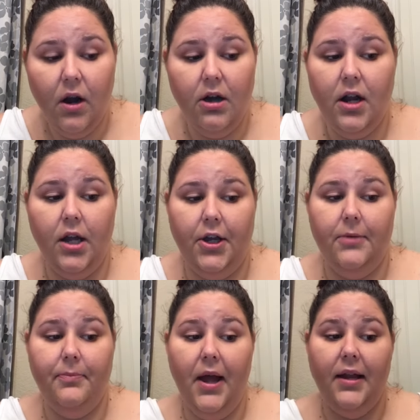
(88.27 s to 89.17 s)
are not
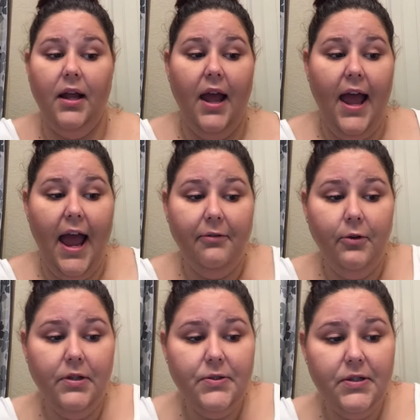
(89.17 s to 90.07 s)
good, but
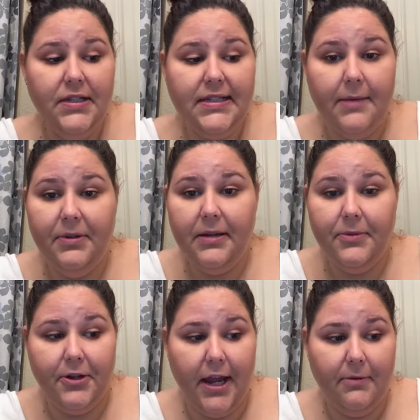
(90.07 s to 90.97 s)
everyone's really stepping up
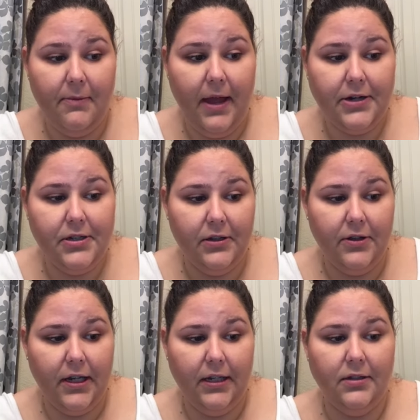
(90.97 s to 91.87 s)
their game. I'm actually
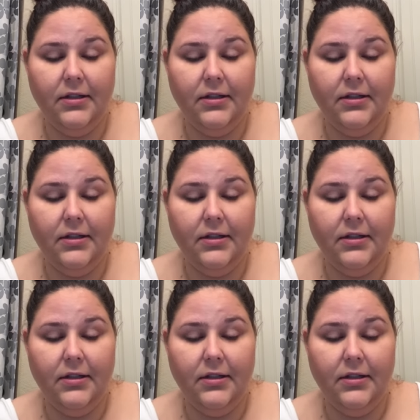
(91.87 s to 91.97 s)
looking